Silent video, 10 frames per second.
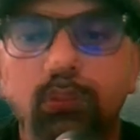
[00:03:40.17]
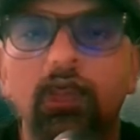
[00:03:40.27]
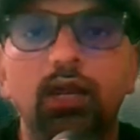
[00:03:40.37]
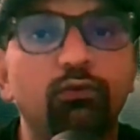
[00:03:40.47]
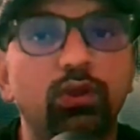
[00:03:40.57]

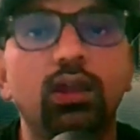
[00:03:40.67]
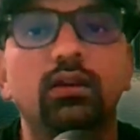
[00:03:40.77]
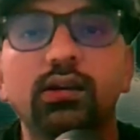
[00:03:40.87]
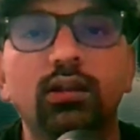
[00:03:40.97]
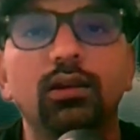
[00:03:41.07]
And we can
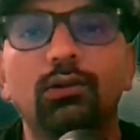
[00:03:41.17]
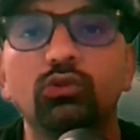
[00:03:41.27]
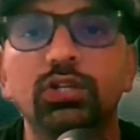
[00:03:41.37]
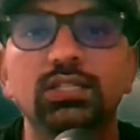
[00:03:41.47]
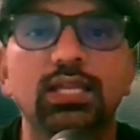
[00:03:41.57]
write
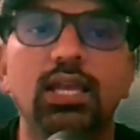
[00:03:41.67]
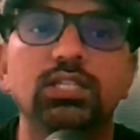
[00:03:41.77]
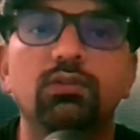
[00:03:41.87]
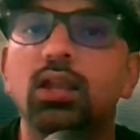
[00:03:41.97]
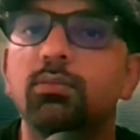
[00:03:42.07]
conclusions
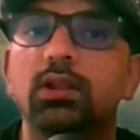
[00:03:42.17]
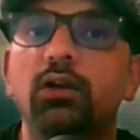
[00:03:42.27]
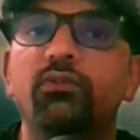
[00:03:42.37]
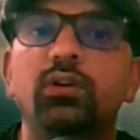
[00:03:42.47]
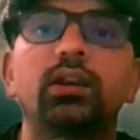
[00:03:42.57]
as well. I mean,
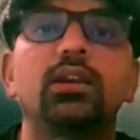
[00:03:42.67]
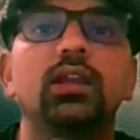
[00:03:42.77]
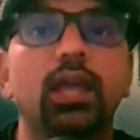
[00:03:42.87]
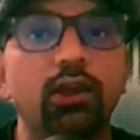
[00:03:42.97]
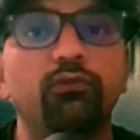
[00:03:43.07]
after
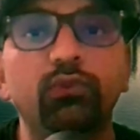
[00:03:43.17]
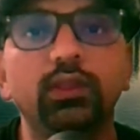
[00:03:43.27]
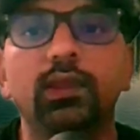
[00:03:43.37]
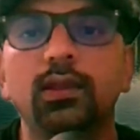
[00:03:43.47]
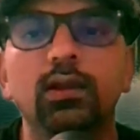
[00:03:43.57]
writing
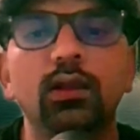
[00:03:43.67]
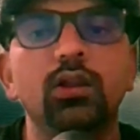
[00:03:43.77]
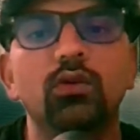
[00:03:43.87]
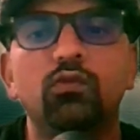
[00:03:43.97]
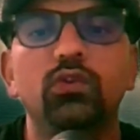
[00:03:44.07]
everything,
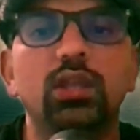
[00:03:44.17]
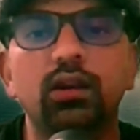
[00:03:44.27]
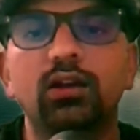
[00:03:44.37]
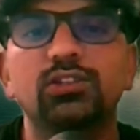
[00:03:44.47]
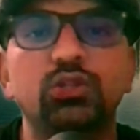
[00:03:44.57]
we
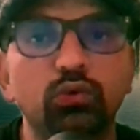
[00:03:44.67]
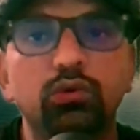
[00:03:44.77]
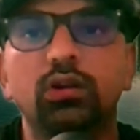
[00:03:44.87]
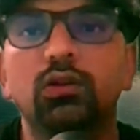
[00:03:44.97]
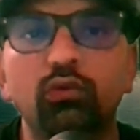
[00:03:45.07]
can ask to
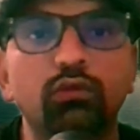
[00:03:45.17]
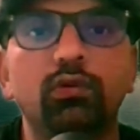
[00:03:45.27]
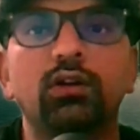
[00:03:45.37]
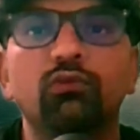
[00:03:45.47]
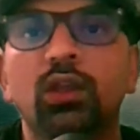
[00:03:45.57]
conclude
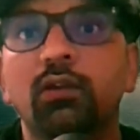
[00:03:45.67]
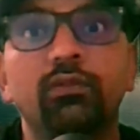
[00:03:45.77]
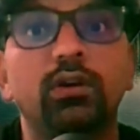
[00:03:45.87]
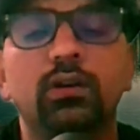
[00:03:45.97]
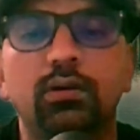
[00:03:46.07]
what we have
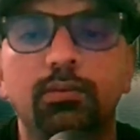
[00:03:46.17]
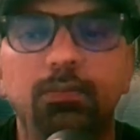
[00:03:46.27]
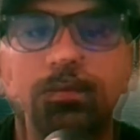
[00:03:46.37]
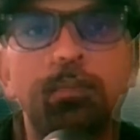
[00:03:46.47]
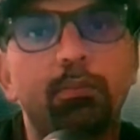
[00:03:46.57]
written.
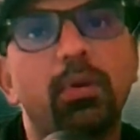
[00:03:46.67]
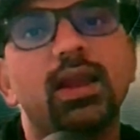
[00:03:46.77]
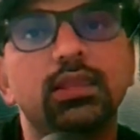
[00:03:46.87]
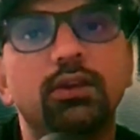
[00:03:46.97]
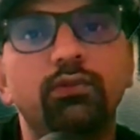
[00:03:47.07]

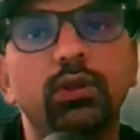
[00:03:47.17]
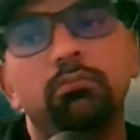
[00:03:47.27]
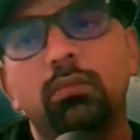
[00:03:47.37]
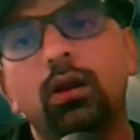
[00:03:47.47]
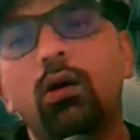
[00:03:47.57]
By the way,
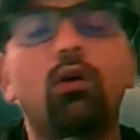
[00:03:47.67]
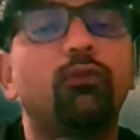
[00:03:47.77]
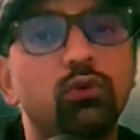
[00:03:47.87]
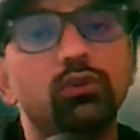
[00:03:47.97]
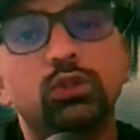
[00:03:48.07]

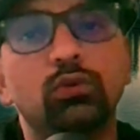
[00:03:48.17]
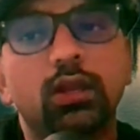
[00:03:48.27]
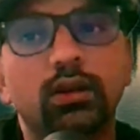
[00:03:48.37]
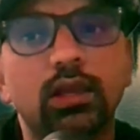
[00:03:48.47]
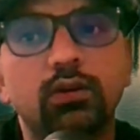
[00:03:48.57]
of course you
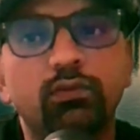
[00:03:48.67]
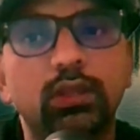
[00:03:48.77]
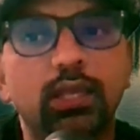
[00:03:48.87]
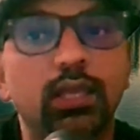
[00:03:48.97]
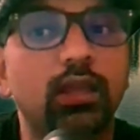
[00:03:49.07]
can write
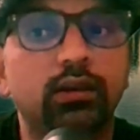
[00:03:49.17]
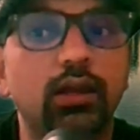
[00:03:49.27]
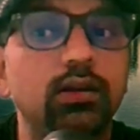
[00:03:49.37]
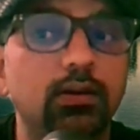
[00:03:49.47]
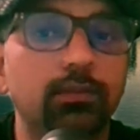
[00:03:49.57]
with AI
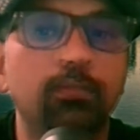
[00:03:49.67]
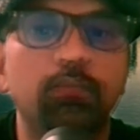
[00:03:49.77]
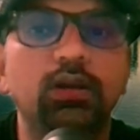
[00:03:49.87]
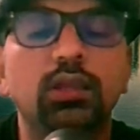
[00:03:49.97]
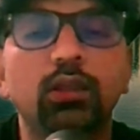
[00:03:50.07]
Writer,
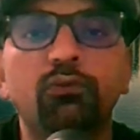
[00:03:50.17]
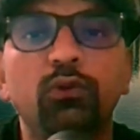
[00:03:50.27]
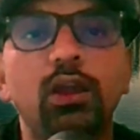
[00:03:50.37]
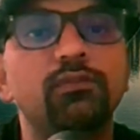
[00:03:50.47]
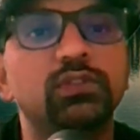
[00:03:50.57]
but if
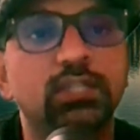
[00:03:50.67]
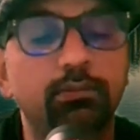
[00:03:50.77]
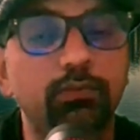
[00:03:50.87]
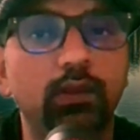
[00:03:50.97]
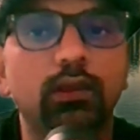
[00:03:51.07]
you have
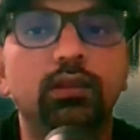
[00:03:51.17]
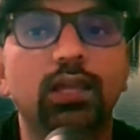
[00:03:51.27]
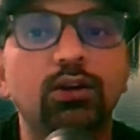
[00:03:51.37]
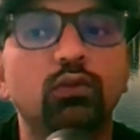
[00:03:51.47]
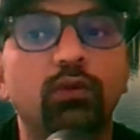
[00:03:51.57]
something
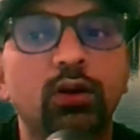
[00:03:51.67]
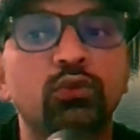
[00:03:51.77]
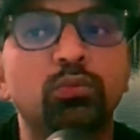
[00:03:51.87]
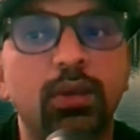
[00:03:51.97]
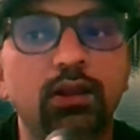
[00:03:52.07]
that you want
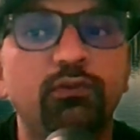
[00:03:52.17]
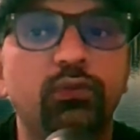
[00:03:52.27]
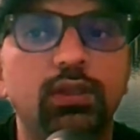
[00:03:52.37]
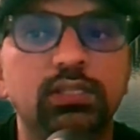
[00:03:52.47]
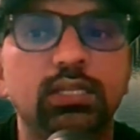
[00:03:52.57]
to
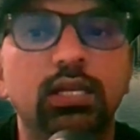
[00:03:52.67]
paraphrase,